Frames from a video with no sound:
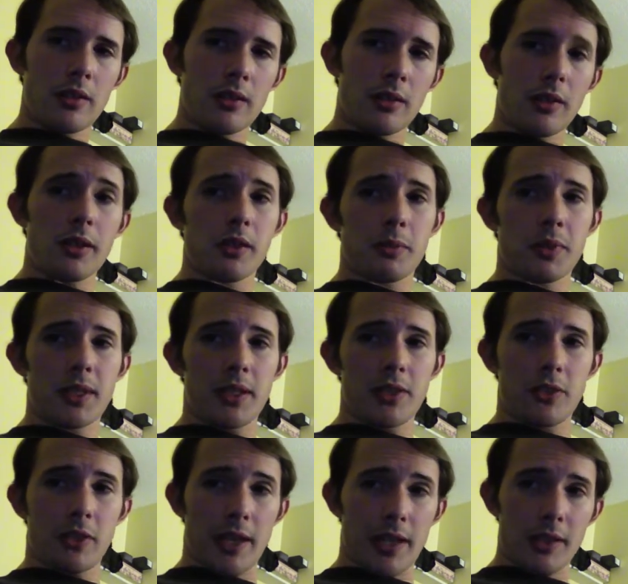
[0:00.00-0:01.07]
So there's a
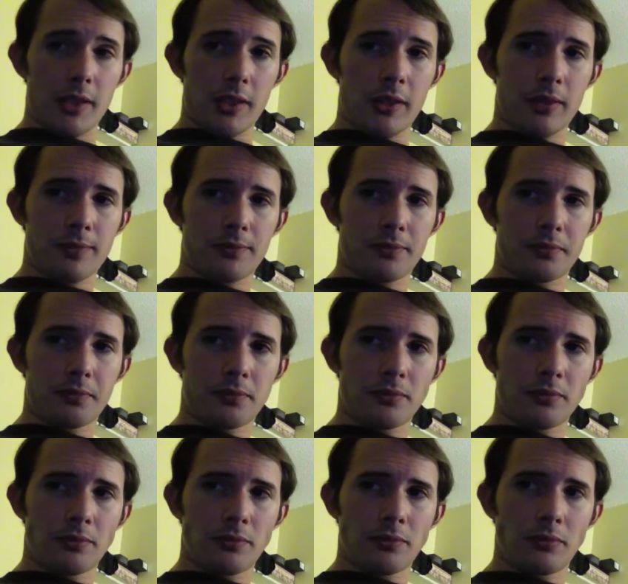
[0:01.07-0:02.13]
potential answer.
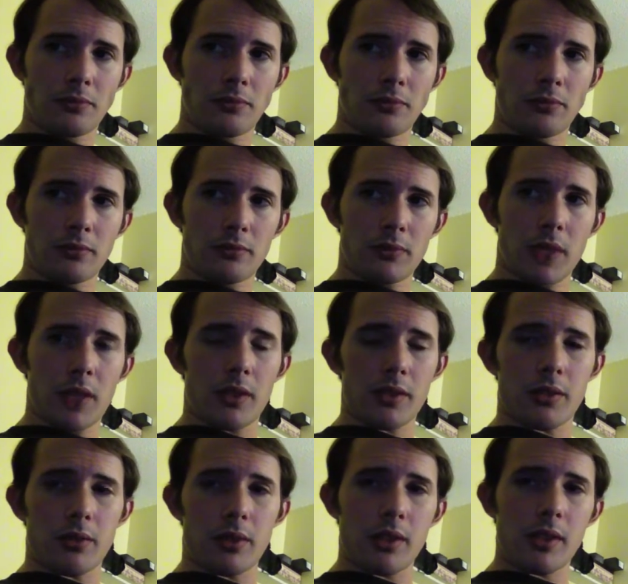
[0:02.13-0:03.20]
And
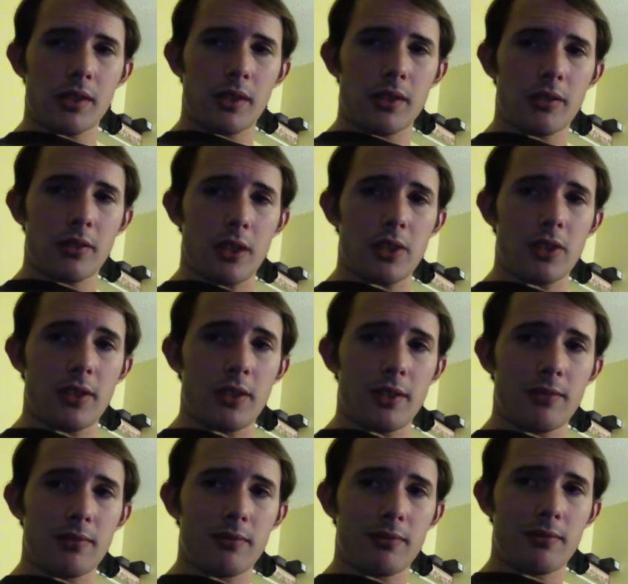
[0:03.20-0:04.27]
also an inspiration that
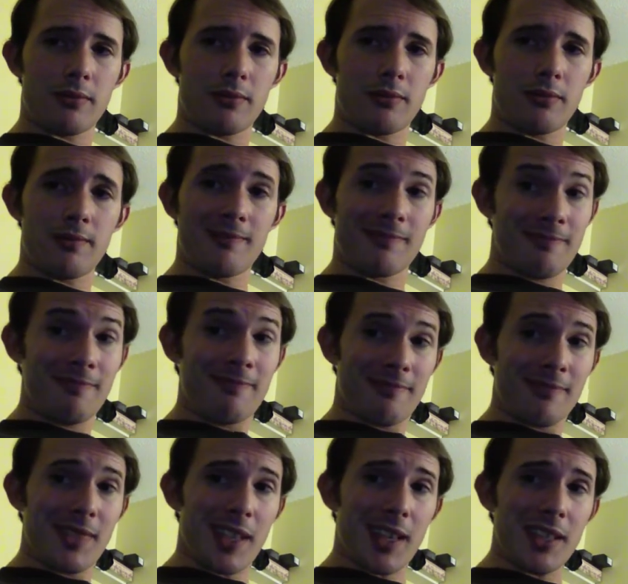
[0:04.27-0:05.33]

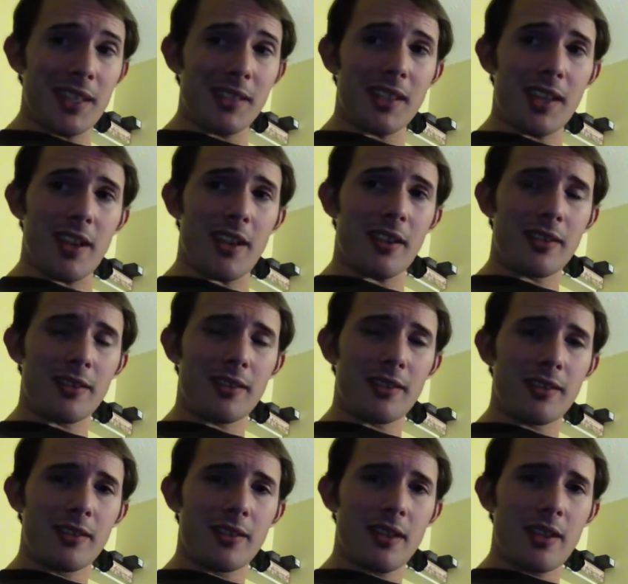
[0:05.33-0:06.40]
God does care.
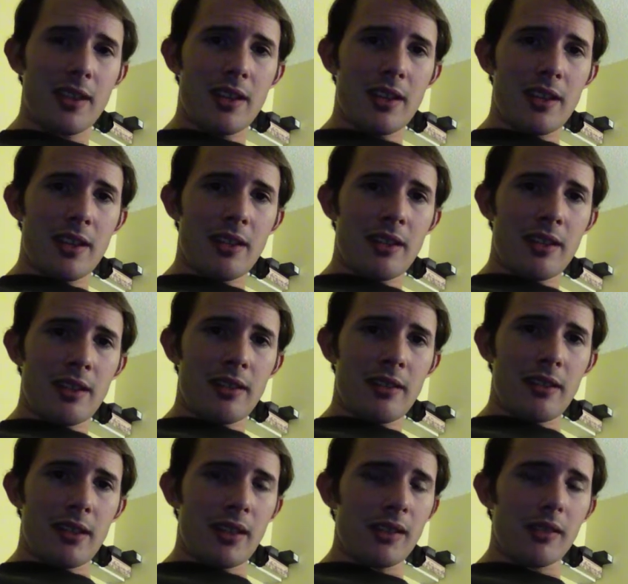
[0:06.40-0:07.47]

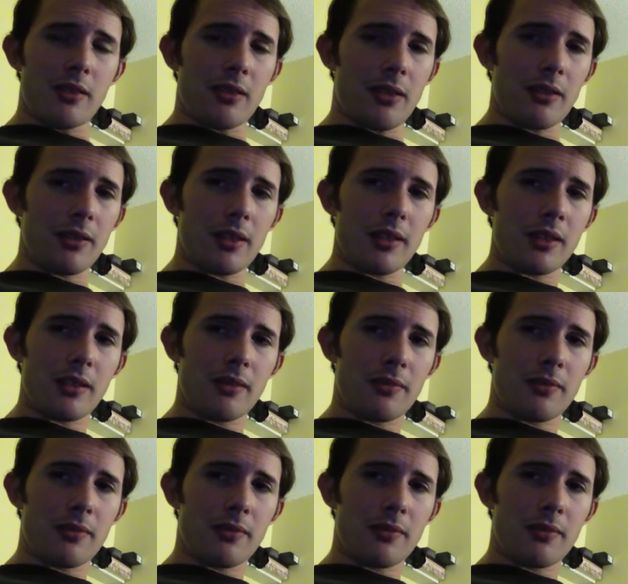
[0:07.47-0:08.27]
And he isn't heartless.